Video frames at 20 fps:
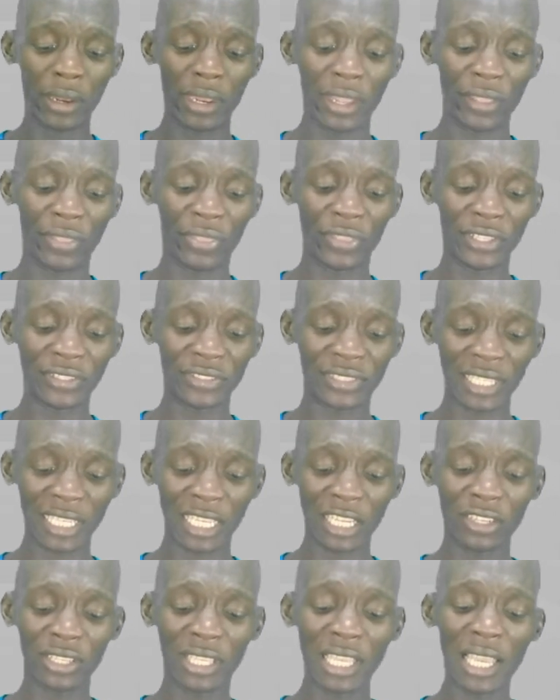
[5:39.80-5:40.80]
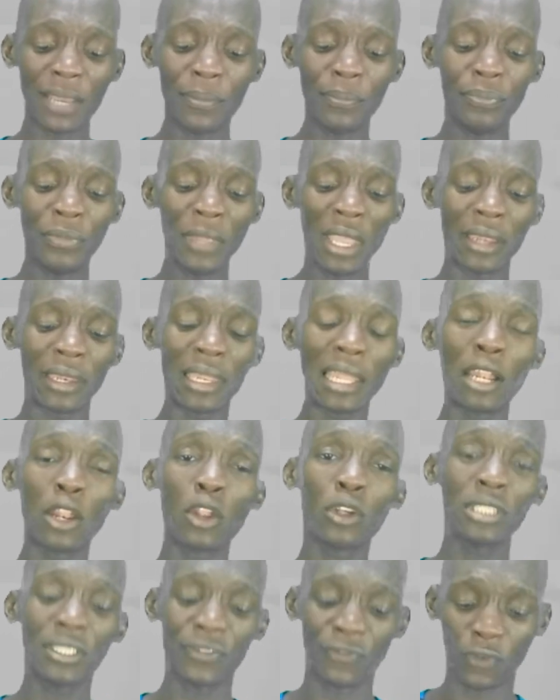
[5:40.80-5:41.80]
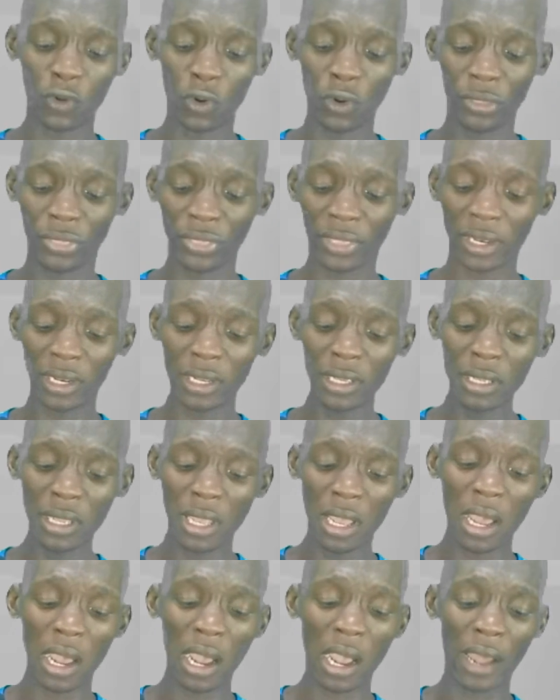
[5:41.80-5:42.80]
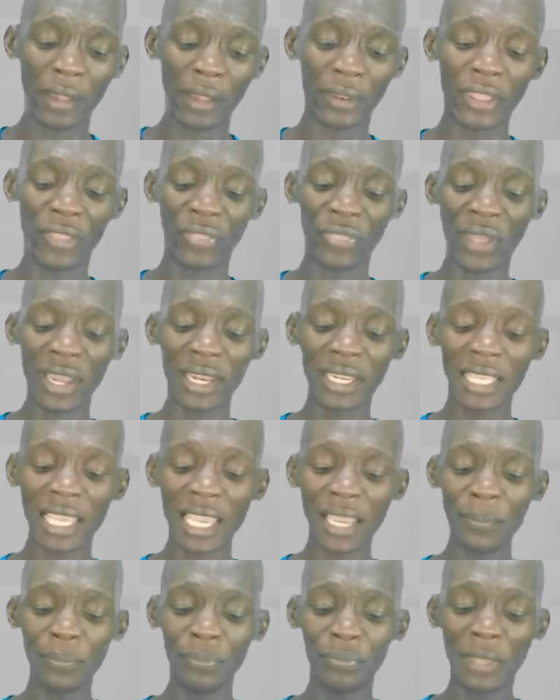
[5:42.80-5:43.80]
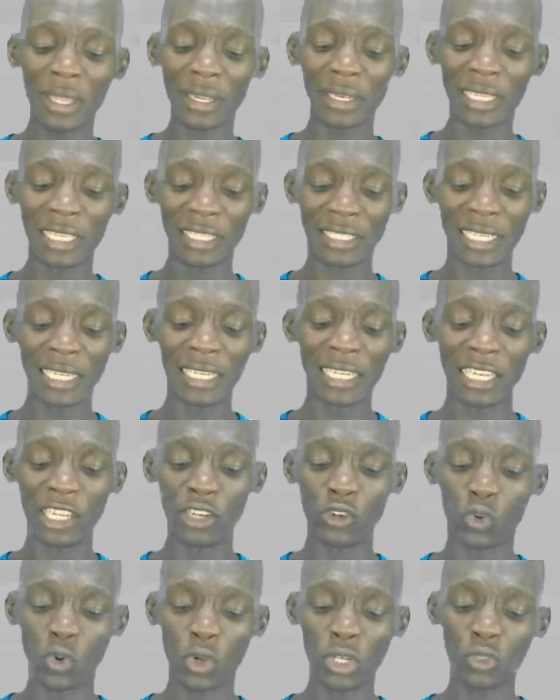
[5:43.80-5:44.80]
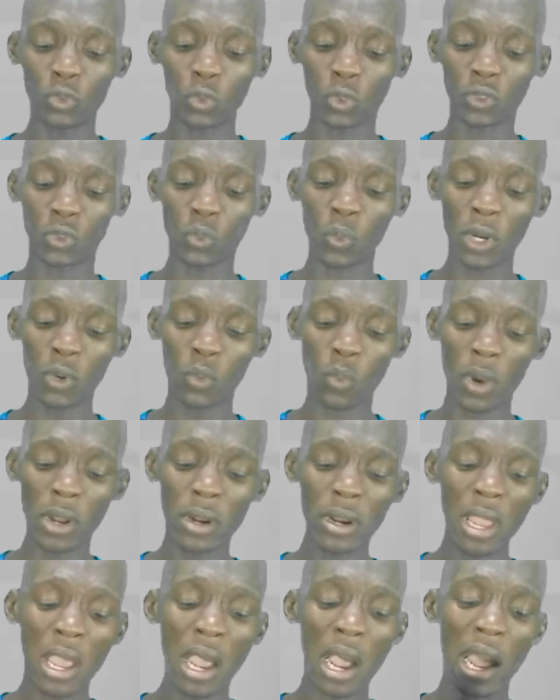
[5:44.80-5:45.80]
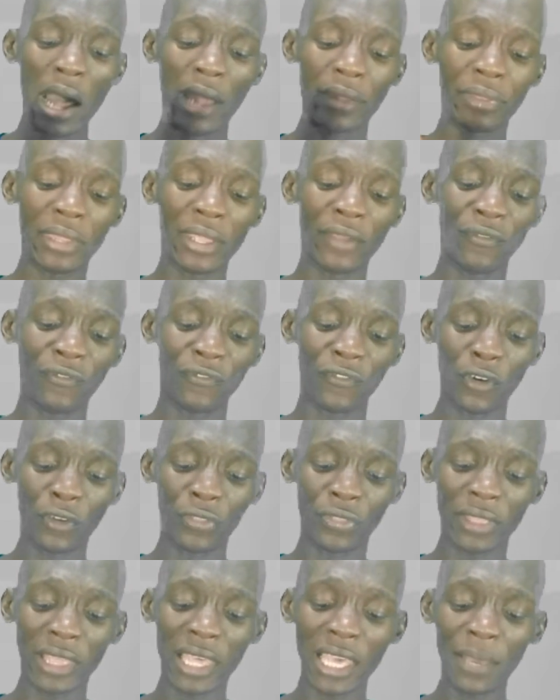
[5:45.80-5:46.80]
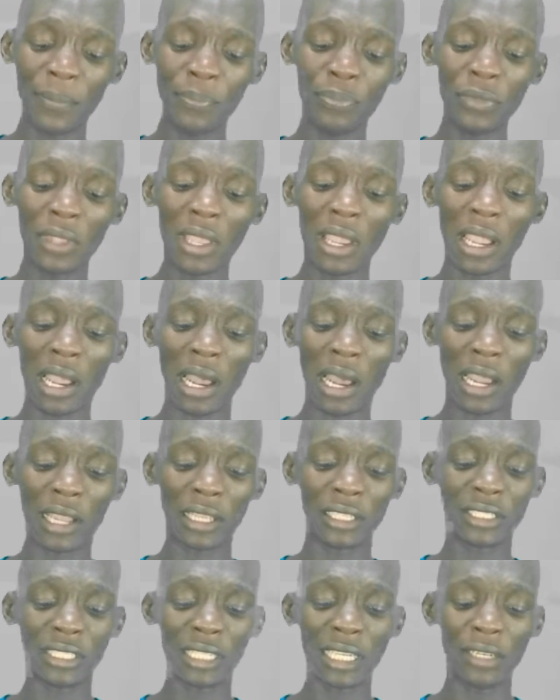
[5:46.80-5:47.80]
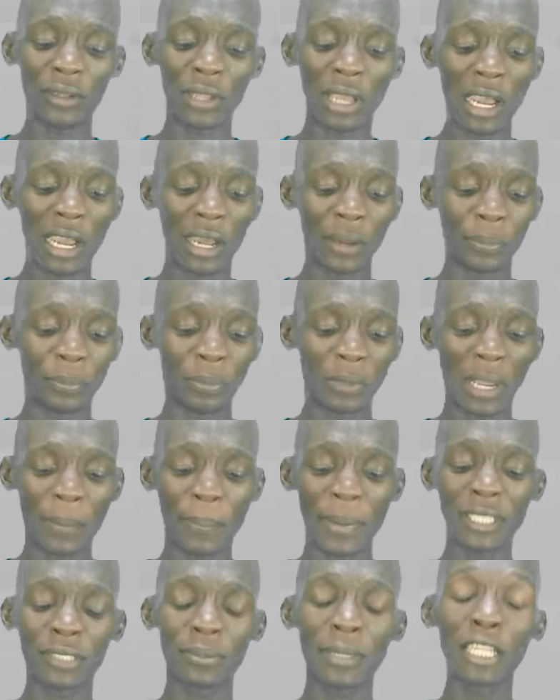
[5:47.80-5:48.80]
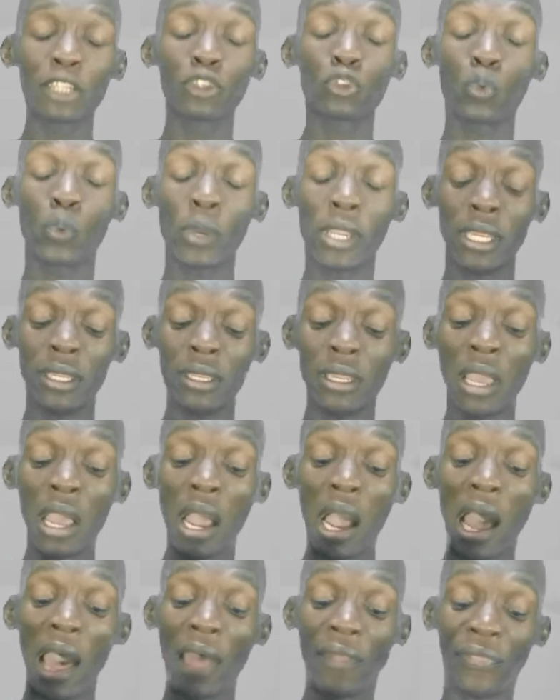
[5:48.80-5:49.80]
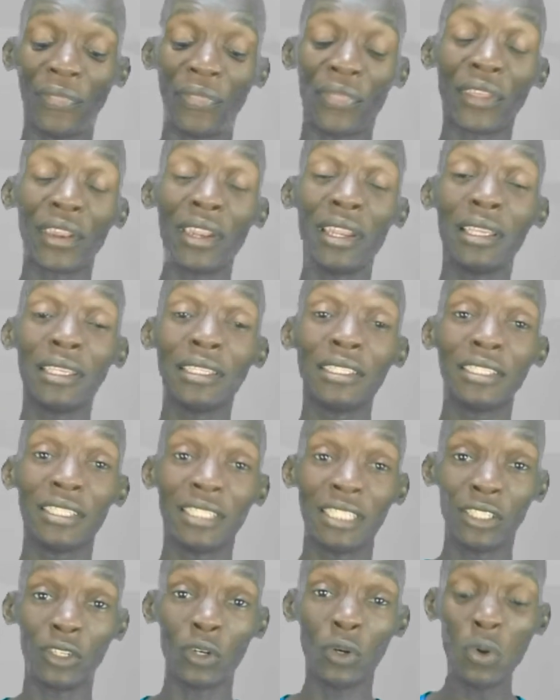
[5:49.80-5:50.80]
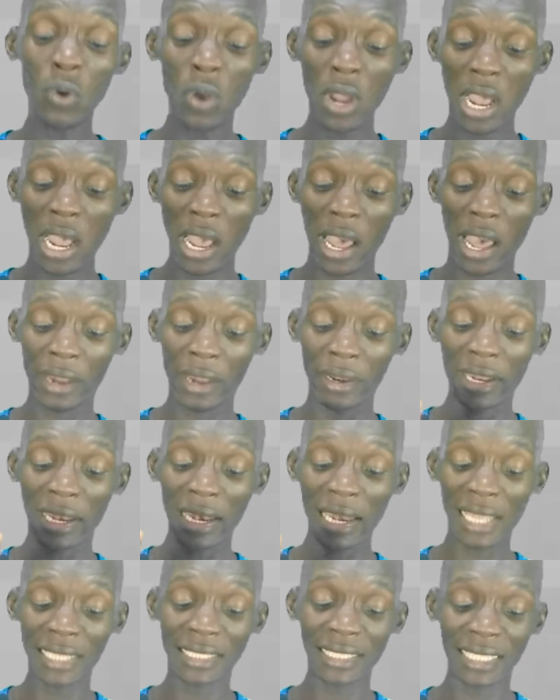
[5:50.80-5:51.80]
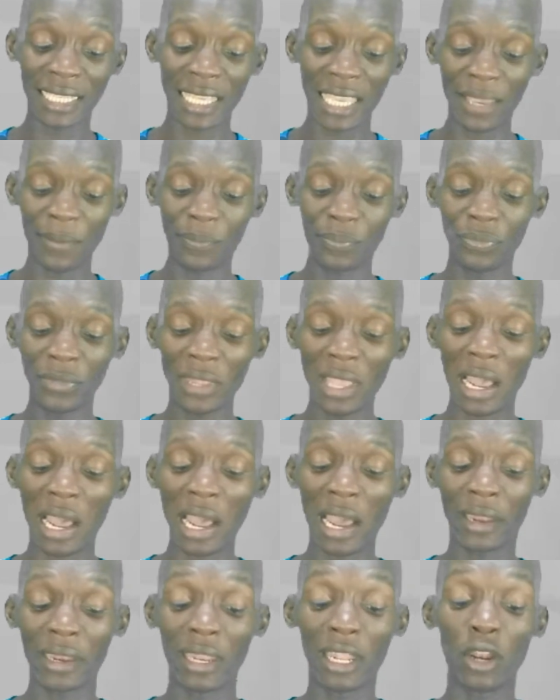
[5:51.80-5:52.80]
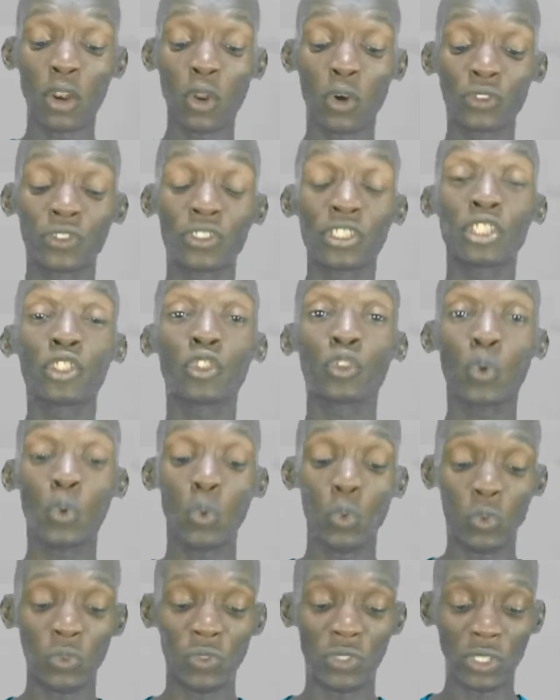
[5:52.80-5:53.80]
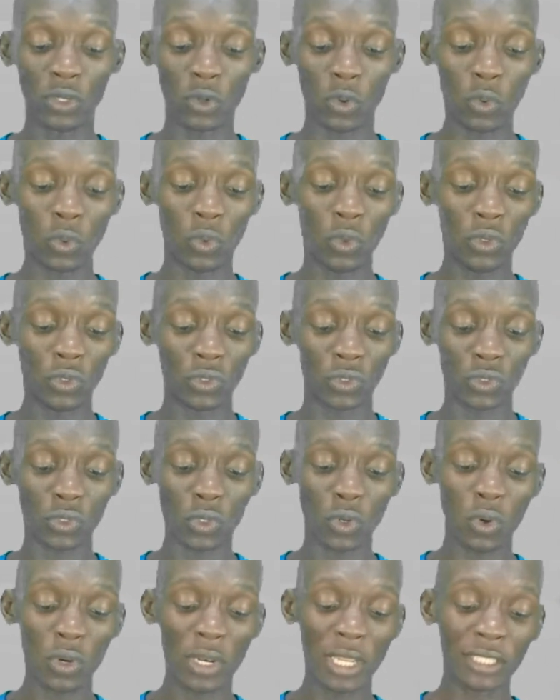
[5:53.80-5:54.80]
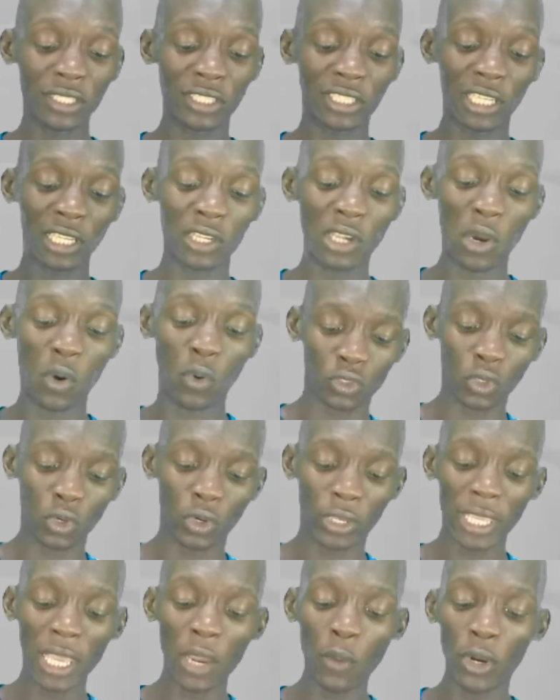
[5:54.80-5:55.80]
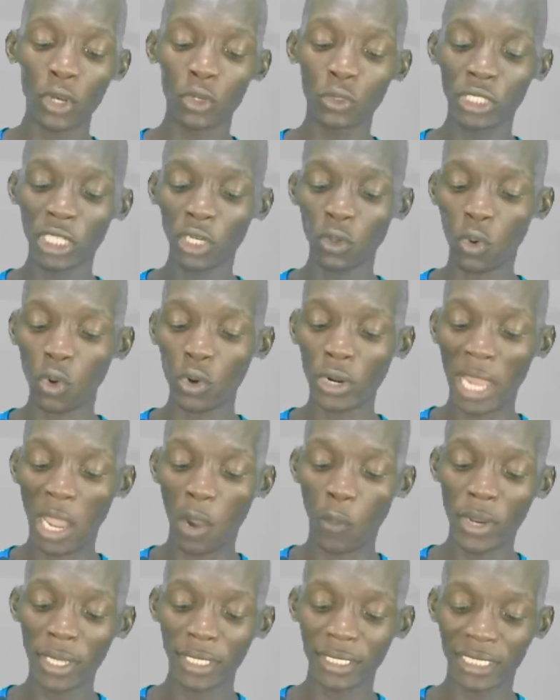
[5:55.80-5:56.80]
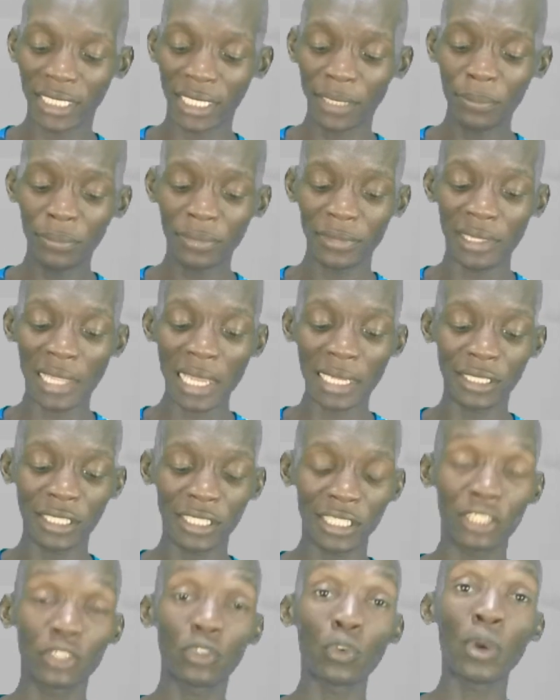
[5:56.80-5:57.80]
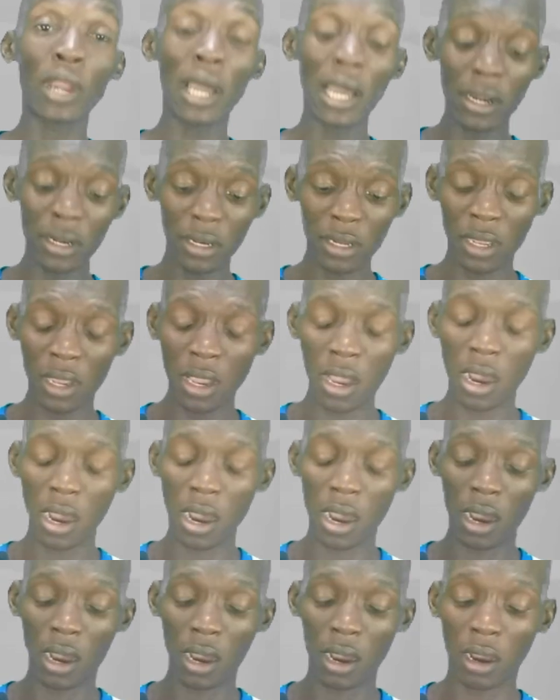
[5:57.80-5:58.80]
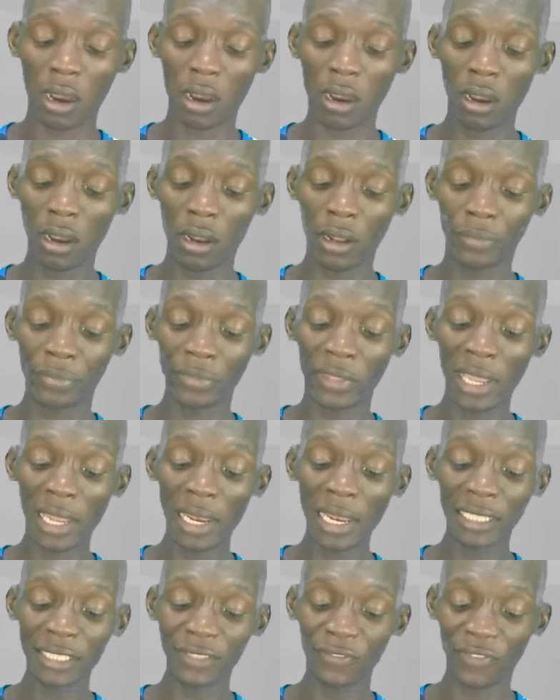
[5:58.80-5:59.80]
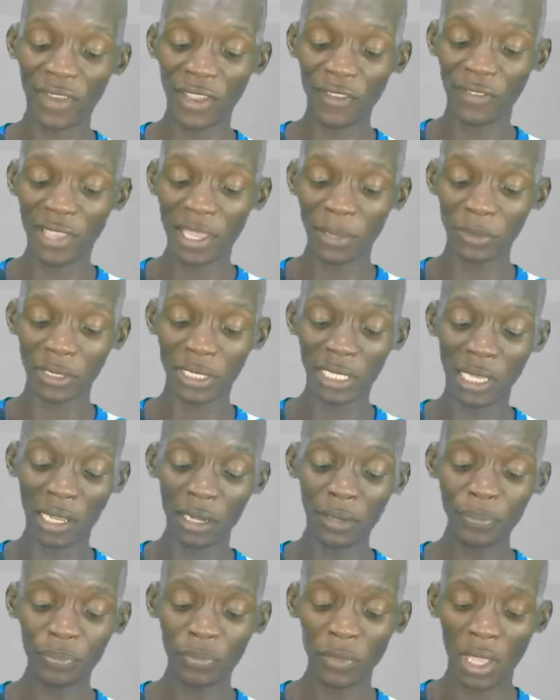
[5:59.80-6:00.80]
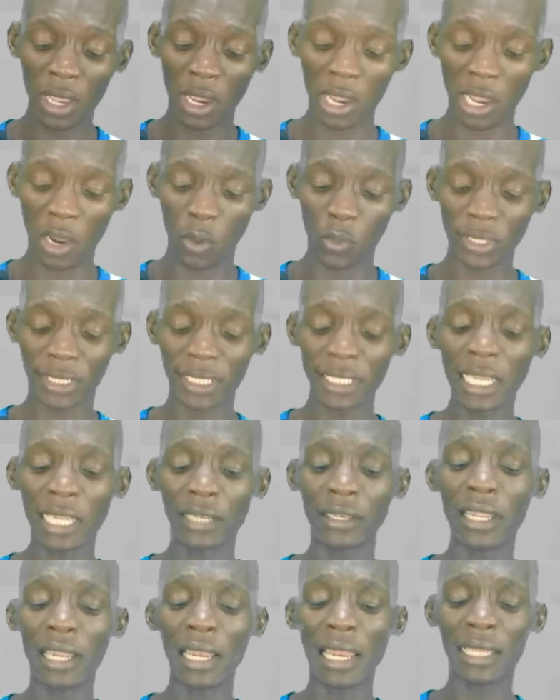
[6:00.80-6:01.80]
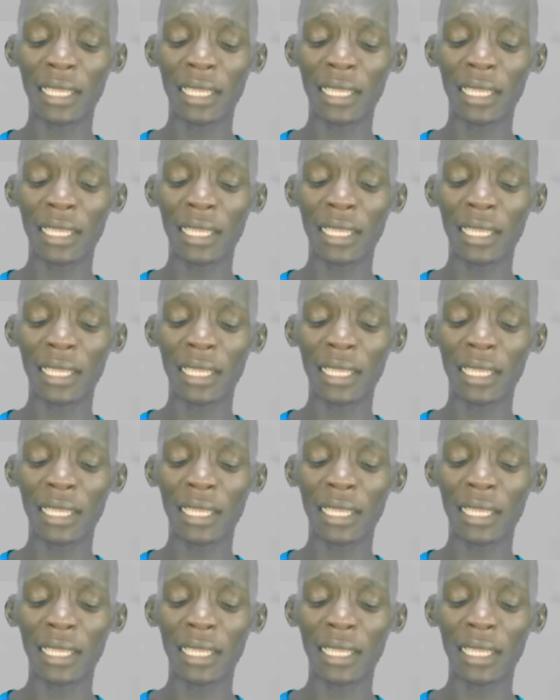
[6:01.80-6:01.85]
The second game they lost 4-3. The third game it ended a draw, it was 1-1, and the fourth game Capaz managed to win 3-0. The last game they lost 2-0. So let's check. So here when you check on away team, that is Turan, their last 5 games here, we see that the